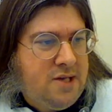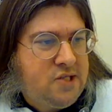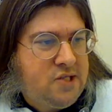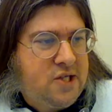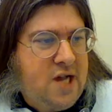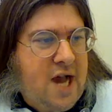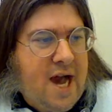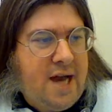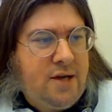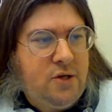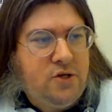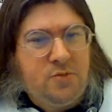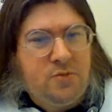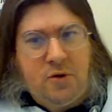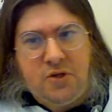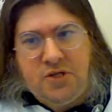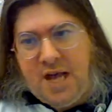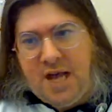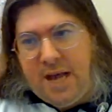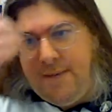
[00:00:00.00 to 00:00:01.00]
Scott, whose
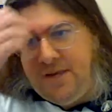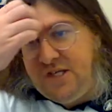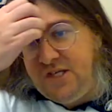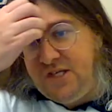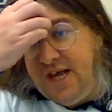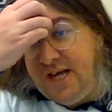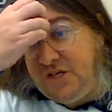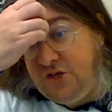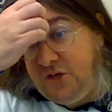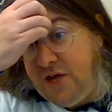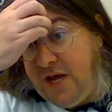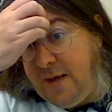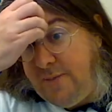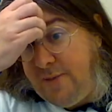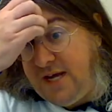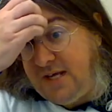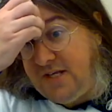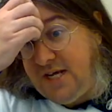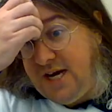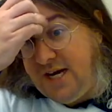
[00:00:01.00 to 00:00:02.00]
birthday I missed yesterday
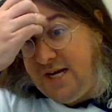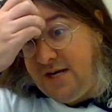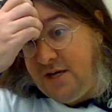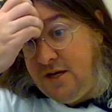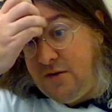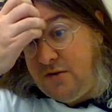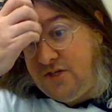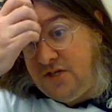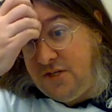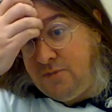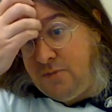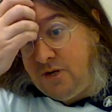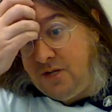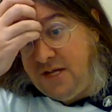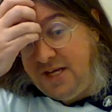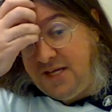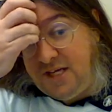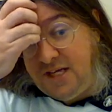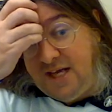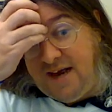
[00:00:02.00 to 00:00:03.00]
because I didn't notice his
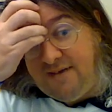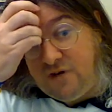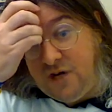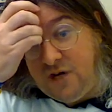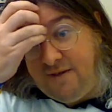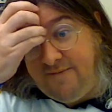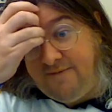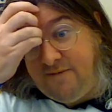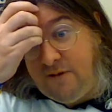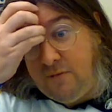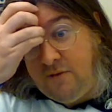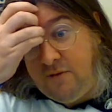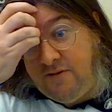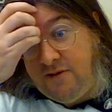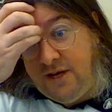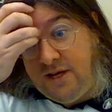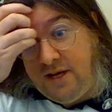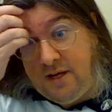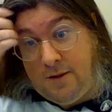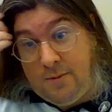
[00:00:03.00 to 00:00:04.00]
birthday until after I filmed the
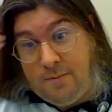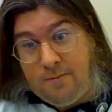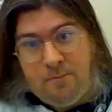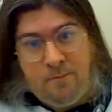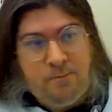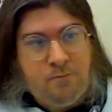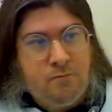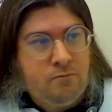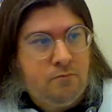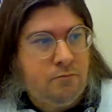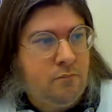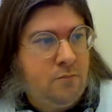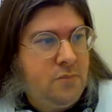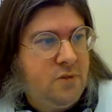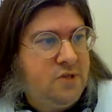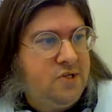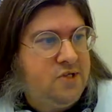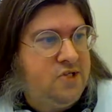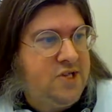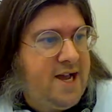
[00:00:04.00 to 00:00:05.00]
video,
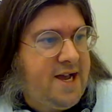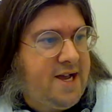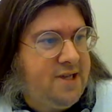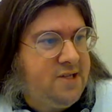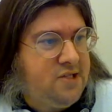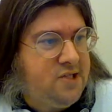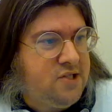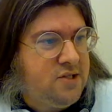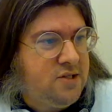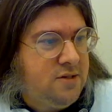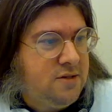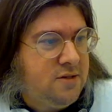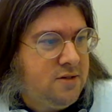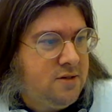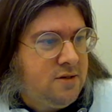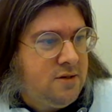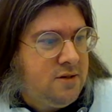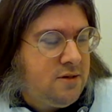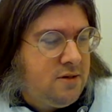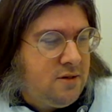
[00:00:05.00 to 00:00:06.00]
says
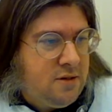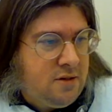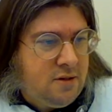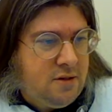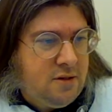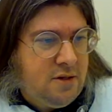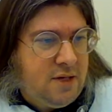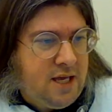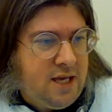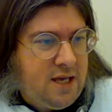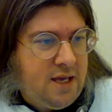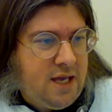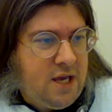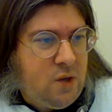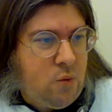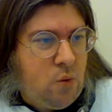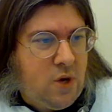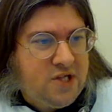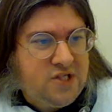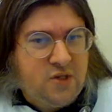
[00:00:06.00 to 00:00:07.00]

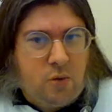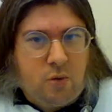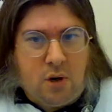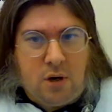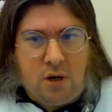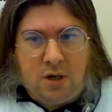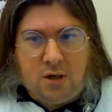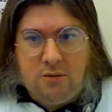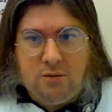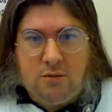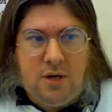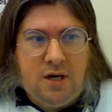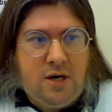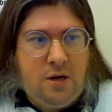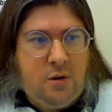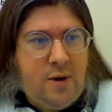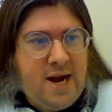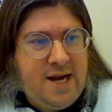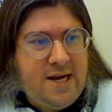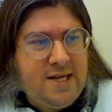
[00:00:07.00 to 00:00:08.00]
he was at work. Well, I don't
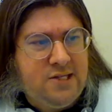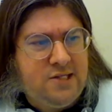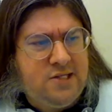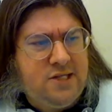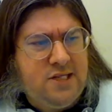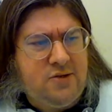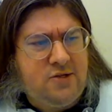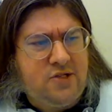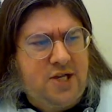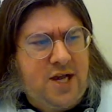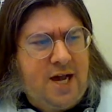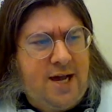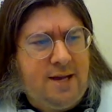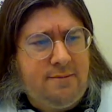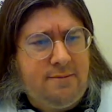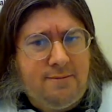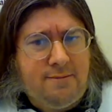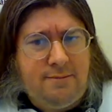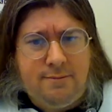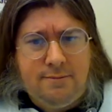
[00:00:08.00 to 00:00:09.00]
know why I didn't see you,
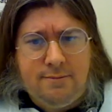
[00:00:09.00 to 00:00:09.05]
Scott.